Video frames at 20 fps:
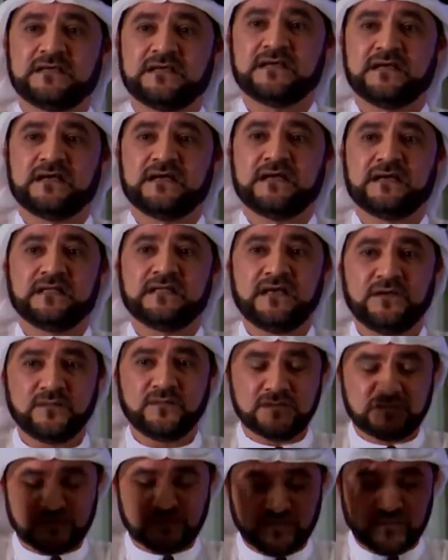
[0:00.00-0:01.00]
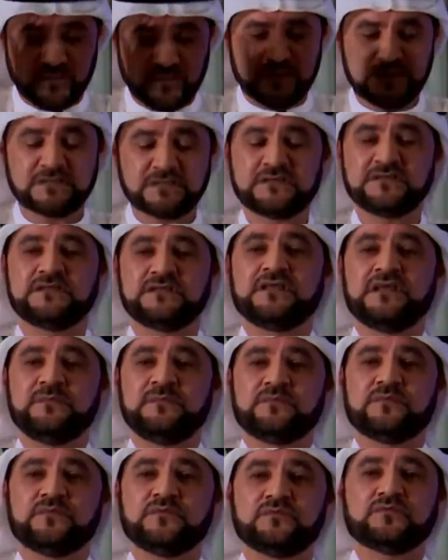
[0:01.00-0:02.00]
And I was so much
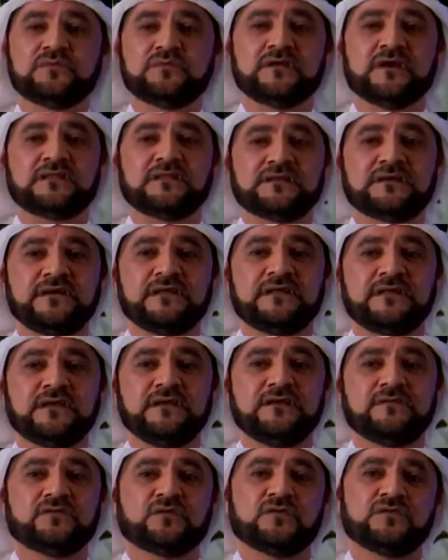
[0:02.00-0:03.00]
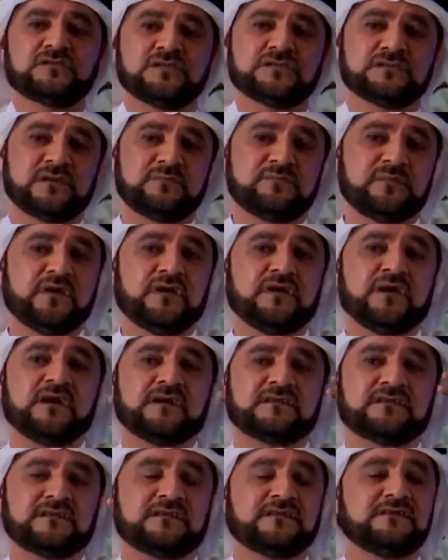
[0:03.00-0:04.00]
deep into that reading because it's a big
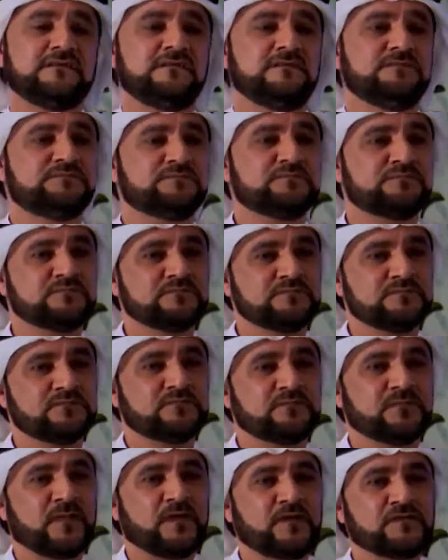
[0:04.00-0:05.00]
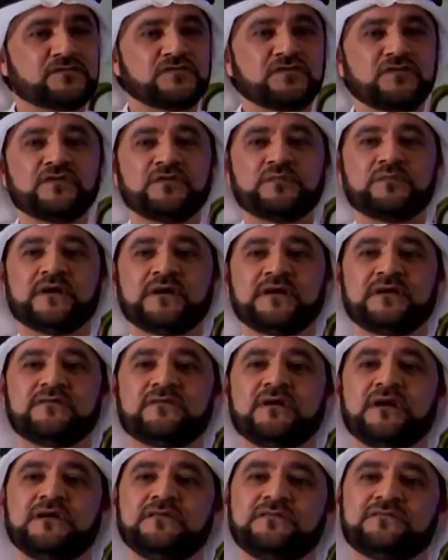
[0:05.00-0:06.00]
article. So my
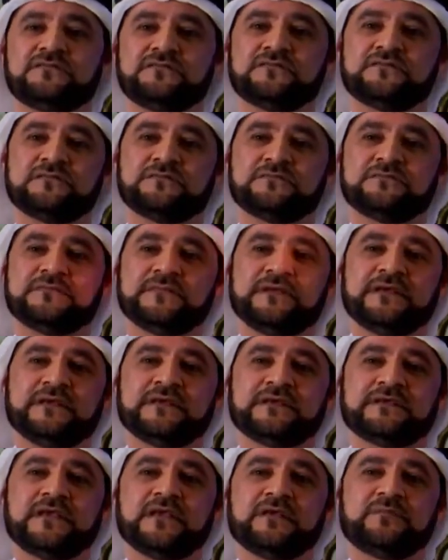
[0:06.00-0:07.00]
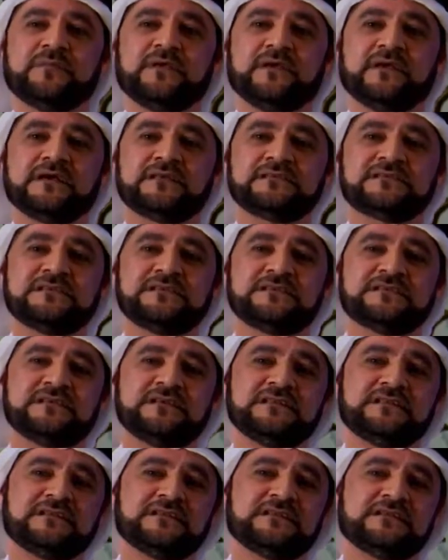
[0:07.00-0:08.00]
wife kicked me and she
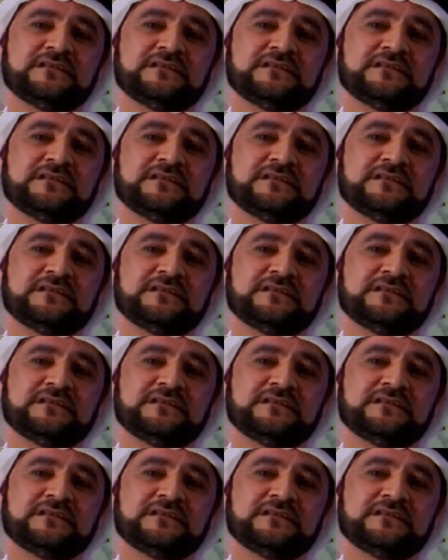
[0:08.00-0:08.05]
said,